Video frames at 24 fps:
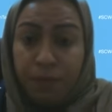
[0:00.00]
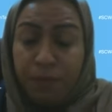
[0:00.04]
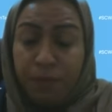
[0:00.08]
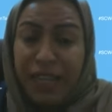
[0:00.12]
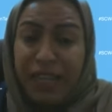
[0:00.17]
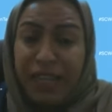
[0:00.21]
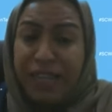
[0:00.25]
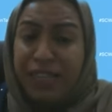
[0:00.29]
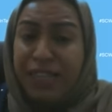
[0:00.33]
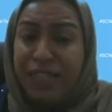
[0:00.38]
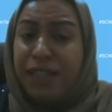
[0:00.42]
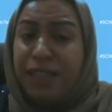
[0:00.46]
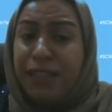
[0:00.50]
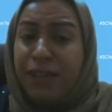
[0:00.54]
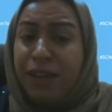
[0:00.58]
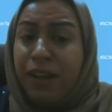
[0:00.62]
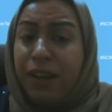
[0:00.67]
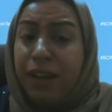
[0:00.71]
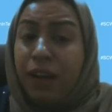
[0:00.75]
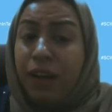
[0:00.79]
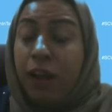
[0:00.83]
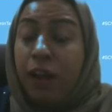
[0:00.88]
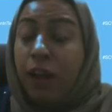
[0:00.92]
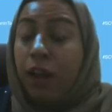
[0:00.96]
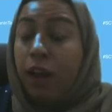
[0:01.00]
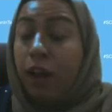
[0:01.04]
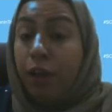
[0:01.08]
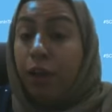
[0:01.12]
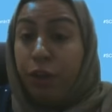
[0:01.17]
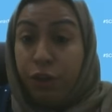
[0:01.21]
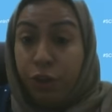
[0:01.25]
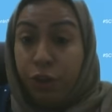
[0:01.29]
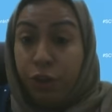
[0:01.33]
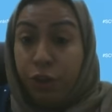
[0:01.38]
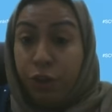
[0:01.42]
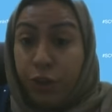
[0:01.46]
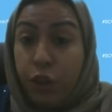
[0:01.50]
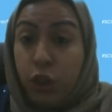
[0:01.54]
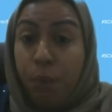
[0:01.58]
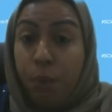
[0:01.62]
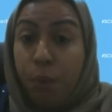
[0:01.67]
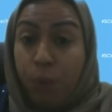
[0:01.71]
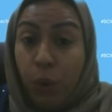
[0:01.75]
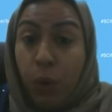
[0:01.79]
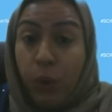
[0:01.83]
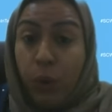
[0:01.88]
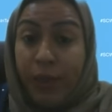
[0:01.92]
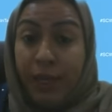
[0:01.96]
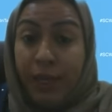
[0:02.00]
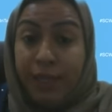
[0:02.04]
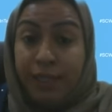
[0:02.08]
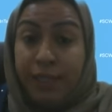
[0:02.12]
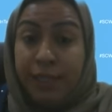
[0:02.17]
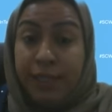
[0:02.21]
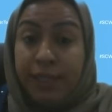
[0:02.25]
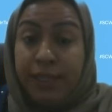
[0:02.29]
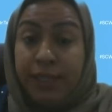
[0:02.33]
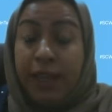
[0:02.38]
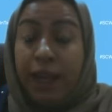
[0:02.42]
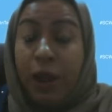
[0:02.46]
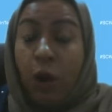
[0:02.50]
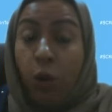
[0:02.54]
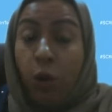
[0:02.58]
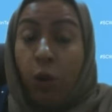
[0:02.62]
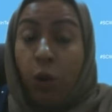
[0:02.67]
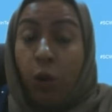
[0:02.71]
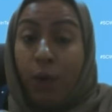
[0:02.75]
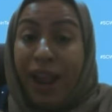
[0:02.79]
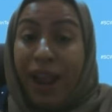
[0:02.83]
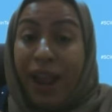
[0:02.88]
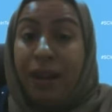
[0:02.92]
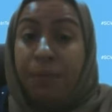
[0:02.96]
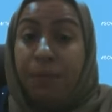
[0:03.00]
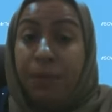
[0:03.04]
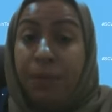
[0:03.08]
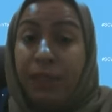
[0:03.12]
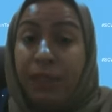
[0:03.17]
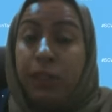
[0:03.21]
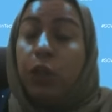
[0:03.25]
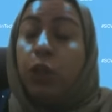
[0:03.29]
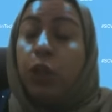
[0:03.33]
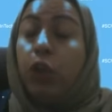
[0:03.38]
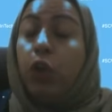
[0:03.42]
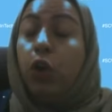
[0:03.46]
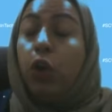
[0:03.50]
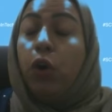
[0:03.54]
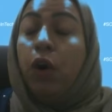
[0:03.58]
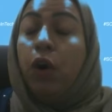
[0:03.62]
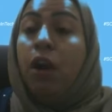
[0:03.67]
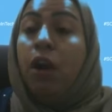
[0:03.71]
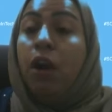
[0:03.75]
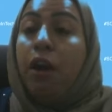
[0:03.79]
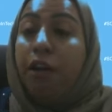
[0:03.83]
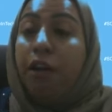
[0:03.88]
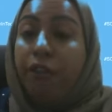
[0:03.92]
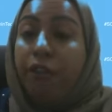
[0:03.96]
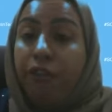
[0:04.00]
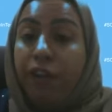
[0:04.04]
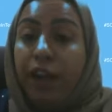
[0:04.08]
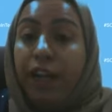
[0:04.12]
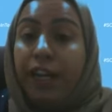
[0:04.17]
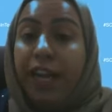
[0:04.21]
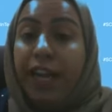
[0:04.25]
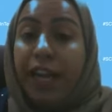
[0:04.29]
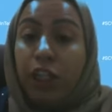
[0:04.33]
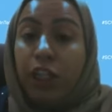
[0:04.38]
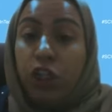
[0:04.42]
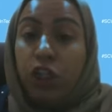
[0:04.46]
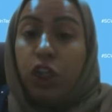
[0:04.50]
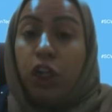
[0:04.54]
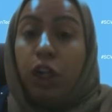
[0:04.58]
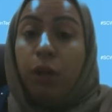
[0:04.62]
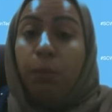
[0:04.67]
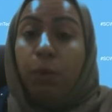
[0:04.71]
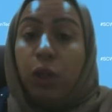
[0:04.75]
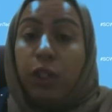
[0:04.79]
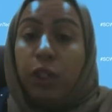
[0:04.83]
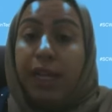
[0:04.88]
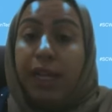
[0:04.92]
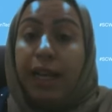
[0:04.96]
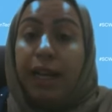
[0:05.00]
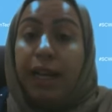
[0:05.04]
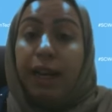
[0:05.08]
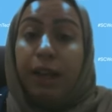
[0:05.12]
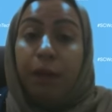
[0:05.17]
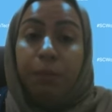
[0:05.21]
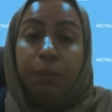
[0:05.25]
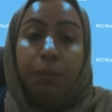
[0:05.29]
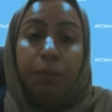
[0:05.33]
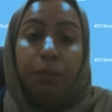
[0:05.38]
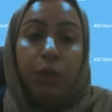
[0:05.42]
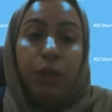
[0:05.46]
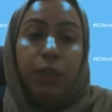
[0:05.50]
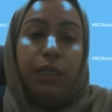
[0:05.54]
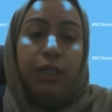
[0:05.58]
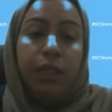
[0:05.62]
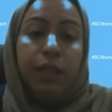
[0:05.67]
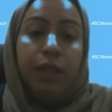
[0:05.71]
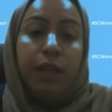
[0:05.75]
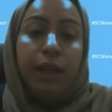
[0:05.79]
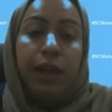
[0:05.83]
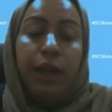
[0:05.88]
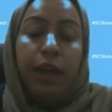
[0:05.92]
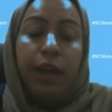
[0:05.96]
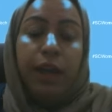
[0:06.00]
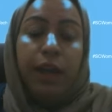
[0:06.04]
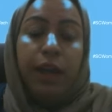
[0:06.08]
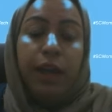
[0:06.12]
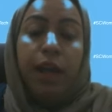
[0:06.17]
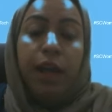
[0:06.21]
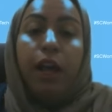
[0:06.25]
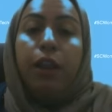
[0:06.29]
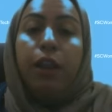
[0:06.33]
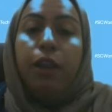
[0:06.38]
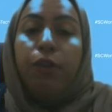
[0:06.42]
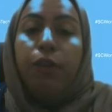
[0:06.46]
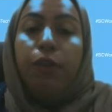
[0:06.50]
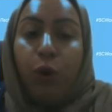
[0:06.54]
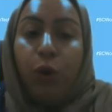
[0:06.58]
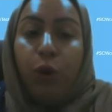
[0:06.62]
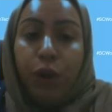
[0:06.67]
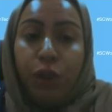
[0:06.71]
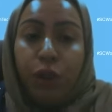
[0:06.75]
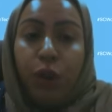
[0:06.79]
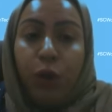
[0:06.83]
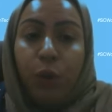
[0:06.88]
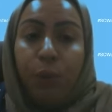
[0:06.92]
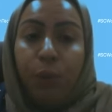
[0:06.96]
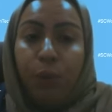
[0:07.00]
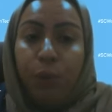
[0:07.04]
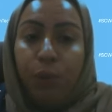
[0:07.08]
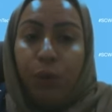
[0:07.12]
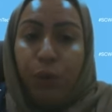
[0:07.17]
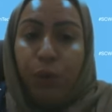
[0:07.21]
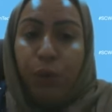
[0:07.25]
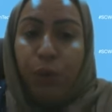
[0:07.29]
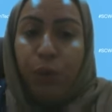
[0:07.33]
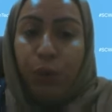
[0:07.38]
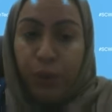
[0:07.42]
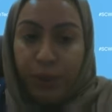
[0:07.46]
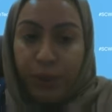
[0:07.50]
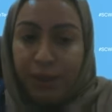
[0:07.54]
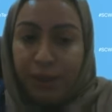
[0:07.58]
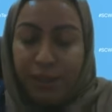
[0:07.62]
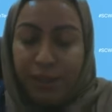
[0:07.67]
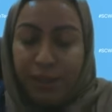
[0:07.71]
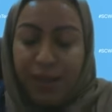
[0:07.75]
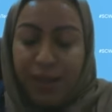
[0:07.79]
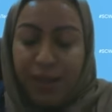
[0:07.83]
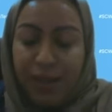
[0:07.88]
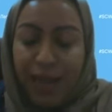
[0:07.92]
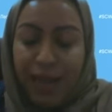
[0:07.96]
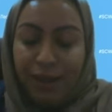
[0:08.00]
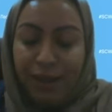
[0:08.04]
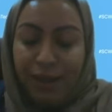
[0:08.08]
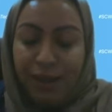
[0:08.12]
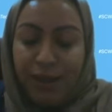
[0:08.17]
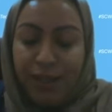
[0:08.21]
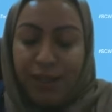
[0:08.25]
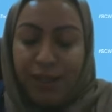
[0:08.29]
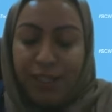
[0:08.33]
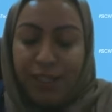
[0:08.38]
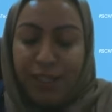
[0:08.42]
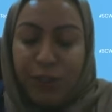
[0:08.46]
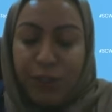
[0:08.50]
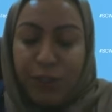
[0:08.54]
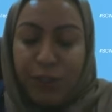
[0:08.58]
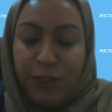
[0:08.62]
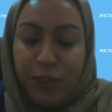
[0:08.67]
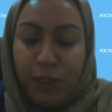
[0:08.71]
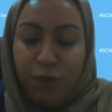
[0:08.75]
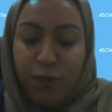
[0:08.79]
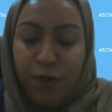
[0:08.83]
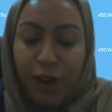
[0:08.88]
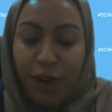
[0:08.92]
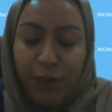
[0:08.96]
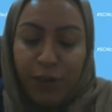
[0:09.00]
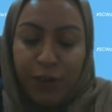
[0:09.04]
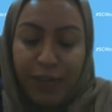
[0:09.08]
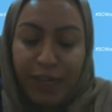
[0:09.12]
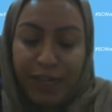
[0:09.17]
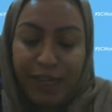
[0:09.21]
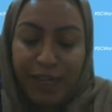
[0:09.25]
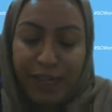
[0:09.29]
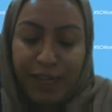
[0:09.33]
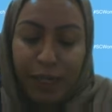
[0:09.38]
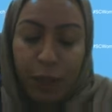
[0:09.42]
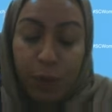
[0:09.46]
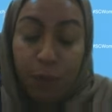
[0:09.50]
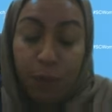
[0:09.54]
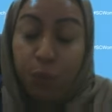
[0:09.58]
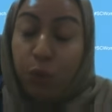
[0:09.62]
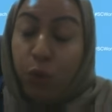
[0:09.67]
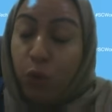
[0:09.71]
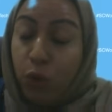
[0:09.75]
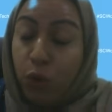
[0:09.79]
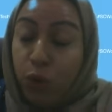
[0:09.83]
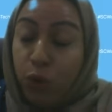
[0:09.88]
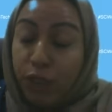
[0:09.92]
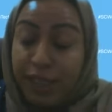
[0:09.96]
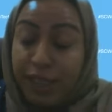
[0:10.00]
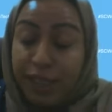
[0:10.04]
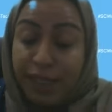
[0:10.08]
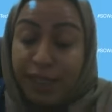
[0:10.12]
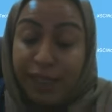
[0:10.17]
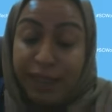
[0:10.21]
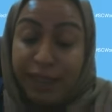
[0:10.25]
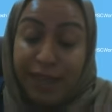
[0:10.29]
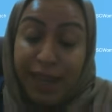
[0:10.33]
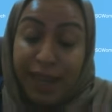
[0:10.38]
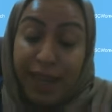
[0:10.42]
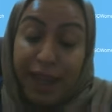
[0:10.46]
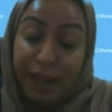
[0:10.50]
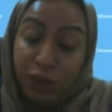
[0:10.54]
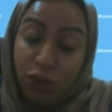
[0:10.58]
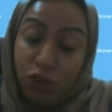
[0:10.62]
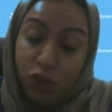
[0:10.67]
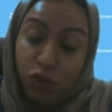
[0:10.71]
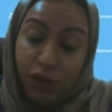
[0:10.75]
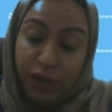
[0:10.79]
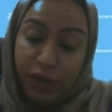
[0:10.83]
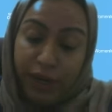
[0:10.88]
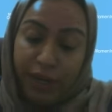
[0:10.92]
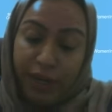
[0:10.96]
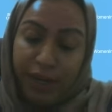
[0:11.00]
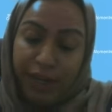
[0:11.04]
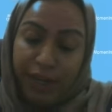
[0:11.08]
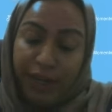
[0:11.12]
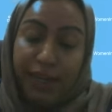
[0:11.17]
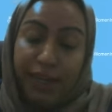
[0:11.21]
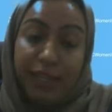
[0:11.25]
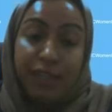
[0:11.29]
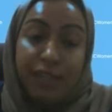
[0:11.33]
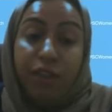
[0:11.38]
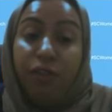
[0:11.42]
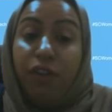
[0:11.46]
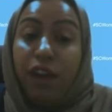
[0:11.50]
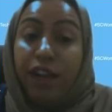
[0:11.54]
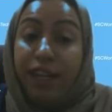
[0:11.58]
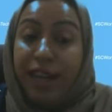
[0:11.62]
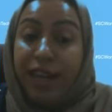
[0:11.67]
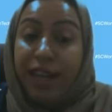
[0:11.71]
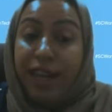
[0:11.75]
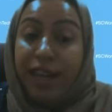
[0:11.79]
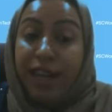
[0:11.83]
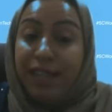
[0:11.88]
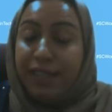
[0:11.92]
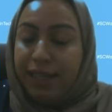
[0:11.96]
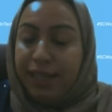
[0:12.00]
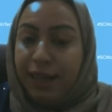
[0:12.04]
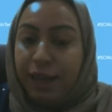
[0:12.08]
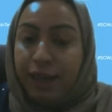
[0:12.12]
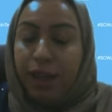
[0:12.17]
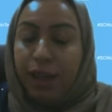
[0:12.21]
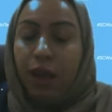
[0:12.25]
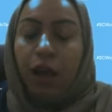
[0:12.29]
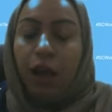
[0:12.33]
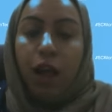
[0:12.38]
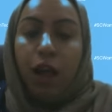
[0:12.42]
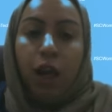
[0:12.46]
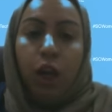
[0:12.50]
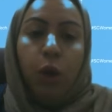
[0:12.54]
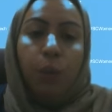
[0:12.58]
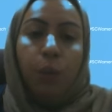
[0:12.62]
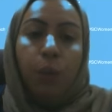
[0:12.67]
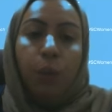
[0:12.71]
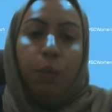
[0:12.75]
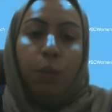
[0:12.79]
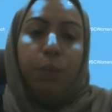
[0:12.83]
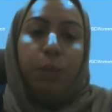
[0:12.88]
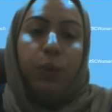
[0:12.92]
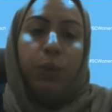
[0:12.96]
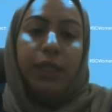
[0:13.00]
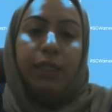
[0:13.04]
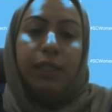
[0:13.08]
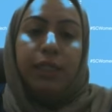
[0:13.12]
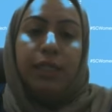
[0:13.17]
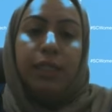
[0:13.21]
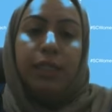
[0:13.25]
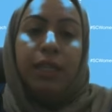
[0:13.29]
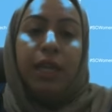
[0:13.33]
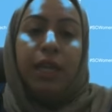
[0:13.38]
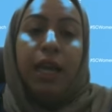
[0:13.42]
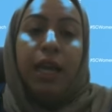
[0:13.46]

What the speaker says: This is the third component or element in your financial model input. The fourth component, and it is very important and tricky, it's the financing component.